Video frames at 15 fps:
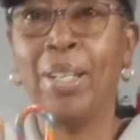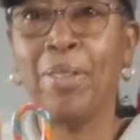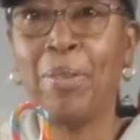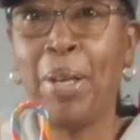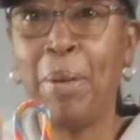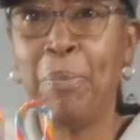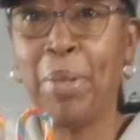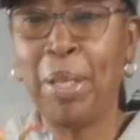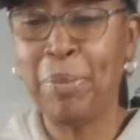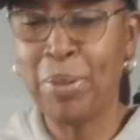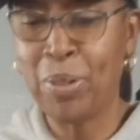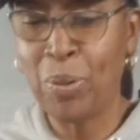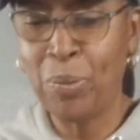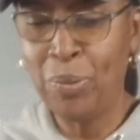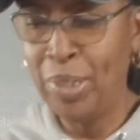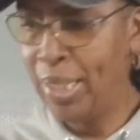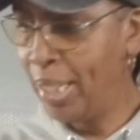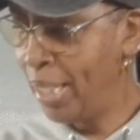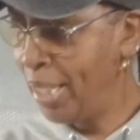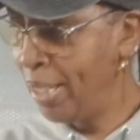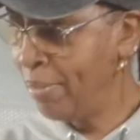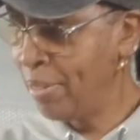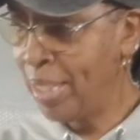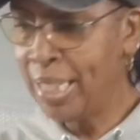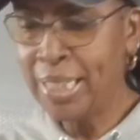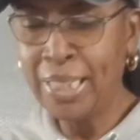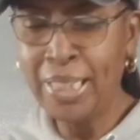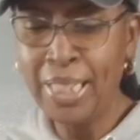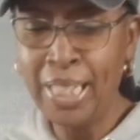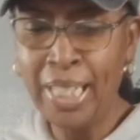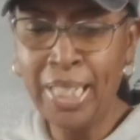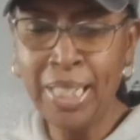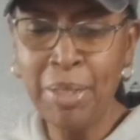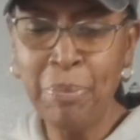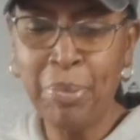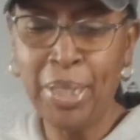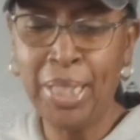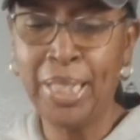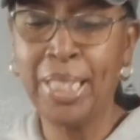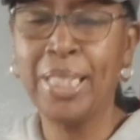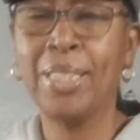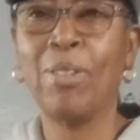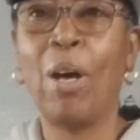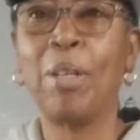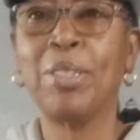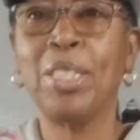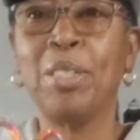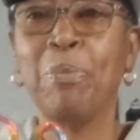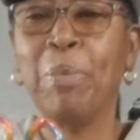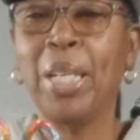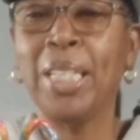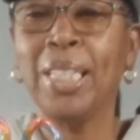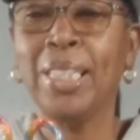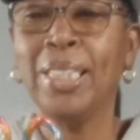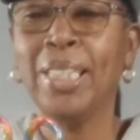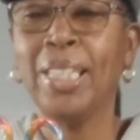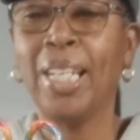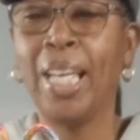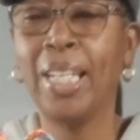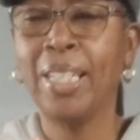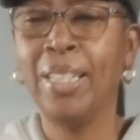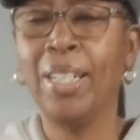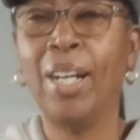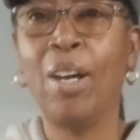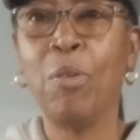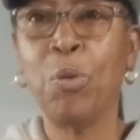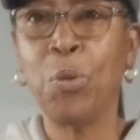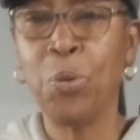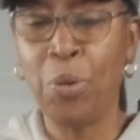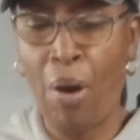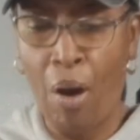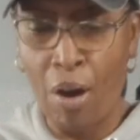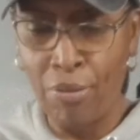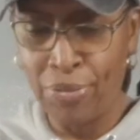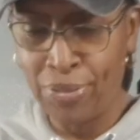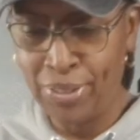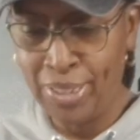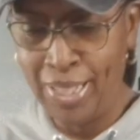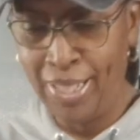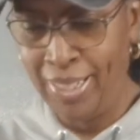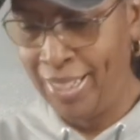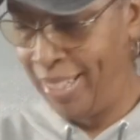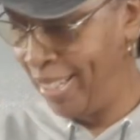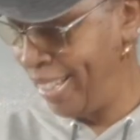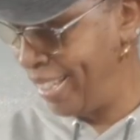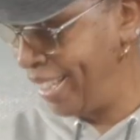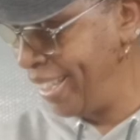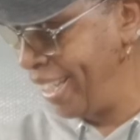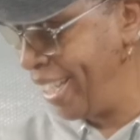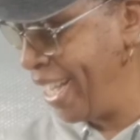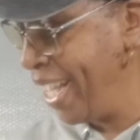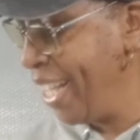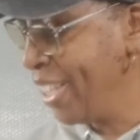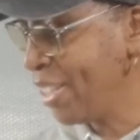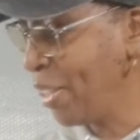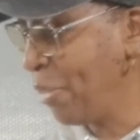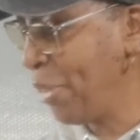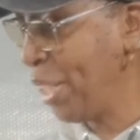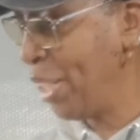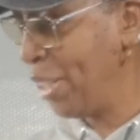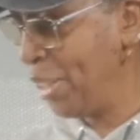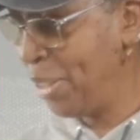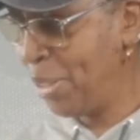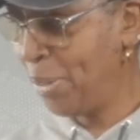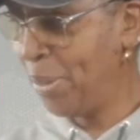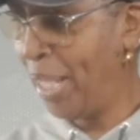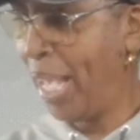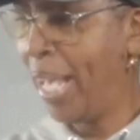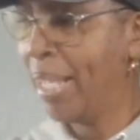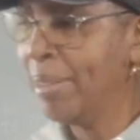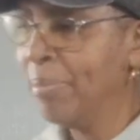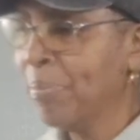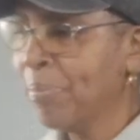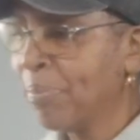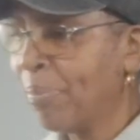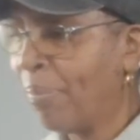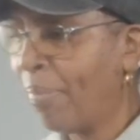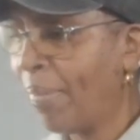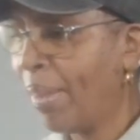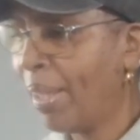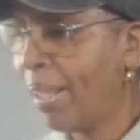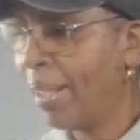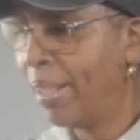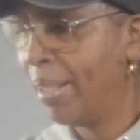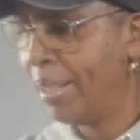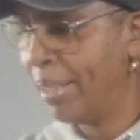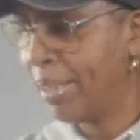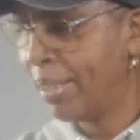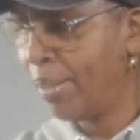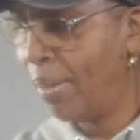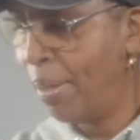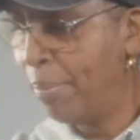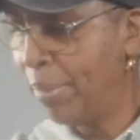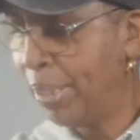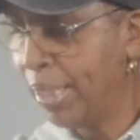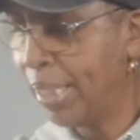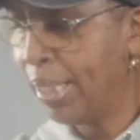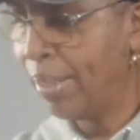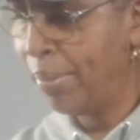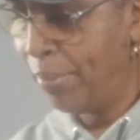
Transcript: grandbabies who love these Nutty Buddies. So I just made it look like a Rudolph. So we're going to do that. So I'm going to get a